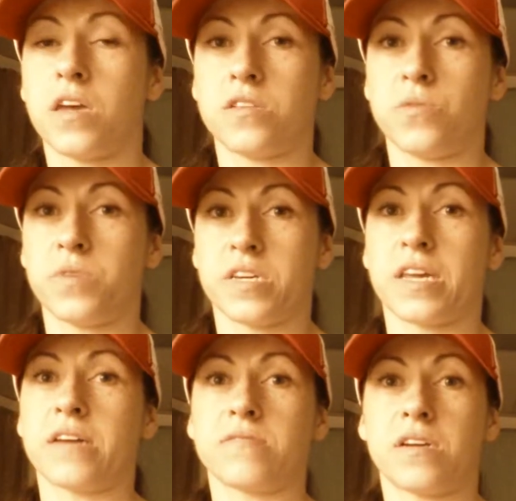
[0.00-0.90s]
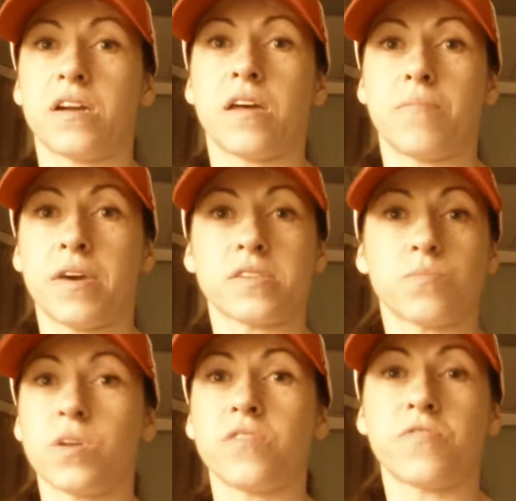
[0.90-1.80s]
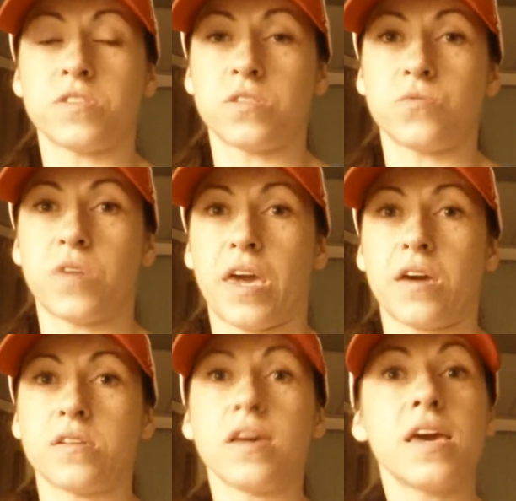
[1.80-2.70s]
and you want to get out there and make as many friends as you can